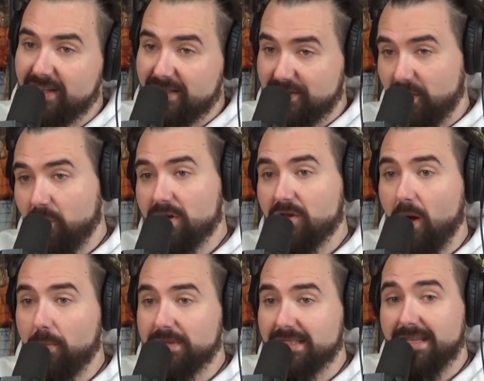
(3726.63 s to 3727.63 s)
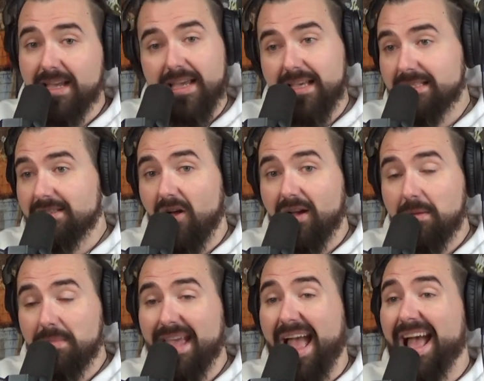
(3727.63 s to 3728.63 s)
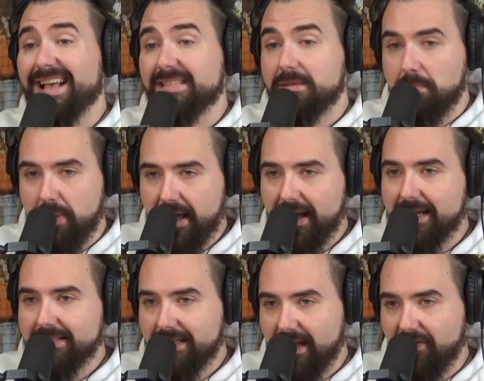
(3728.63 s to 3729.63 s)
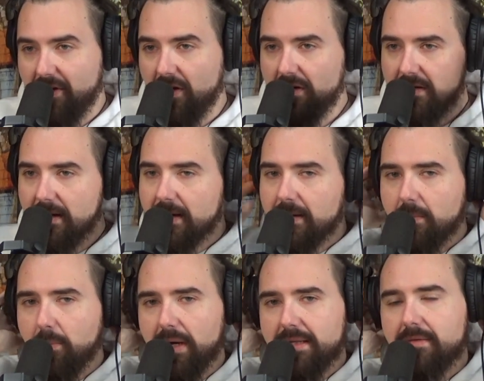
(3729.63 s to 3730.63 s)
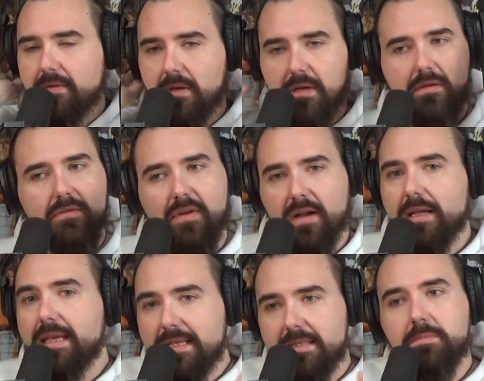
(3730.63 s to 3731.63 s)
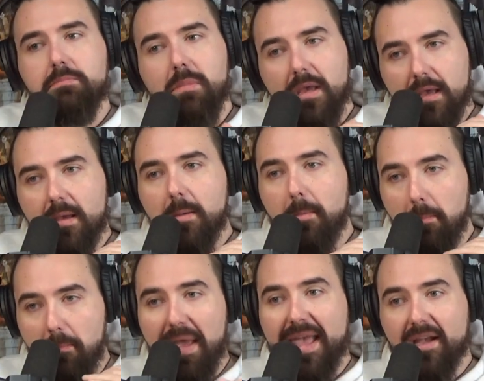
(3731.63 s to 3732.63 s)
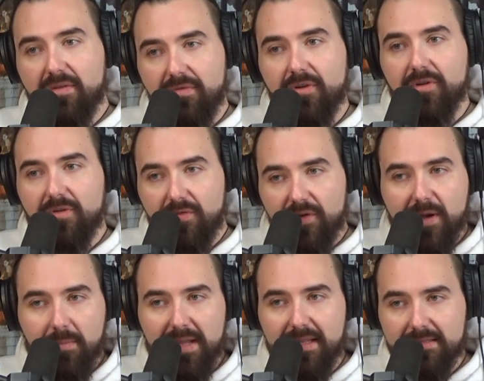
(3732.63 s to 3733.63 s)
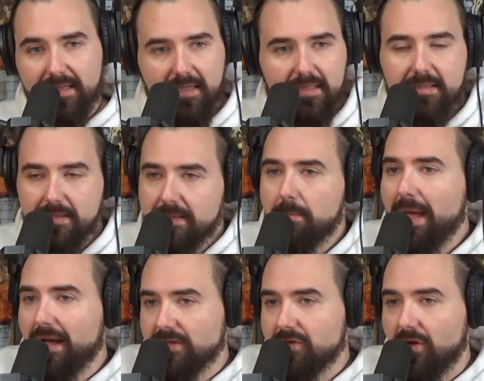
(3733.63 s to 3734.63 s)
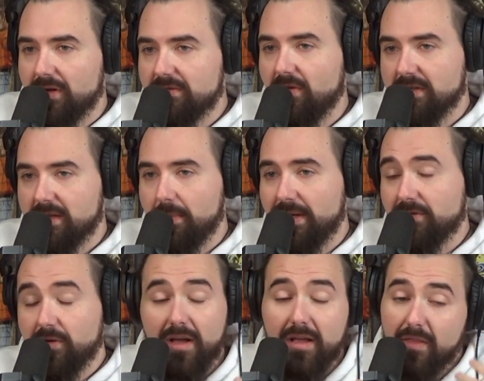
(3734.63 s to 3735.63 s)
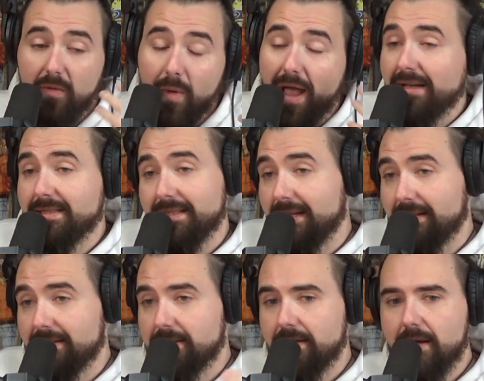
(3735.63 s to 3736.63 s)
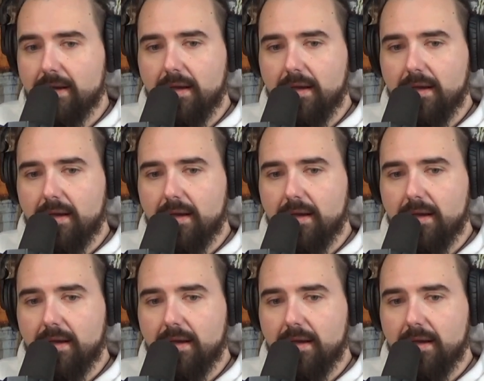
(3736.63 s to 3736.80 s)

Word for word: So you work the opposite. He's not going to be as big as a Kevin Hart, but fuck, he's big for comedians. Like he's a mega star as far as comedians are, the way I see it at least.